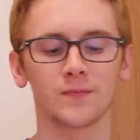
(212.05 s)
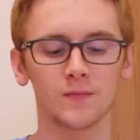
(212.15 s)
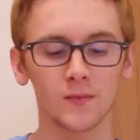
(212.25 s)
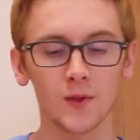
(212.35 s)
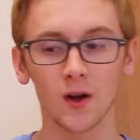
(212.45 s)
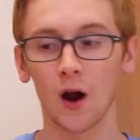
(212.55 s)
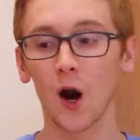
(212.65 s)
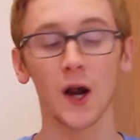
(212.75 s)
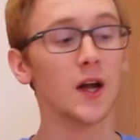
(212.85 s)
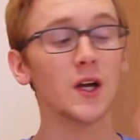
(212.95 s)

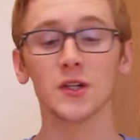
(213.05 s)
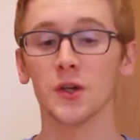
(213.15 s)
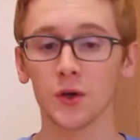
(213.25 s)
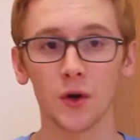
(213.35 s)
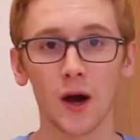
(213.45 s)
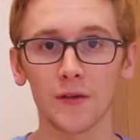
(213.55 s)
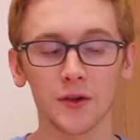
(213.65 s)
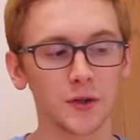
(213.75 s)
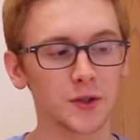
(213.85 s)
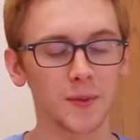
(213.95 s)
All right, so you have your two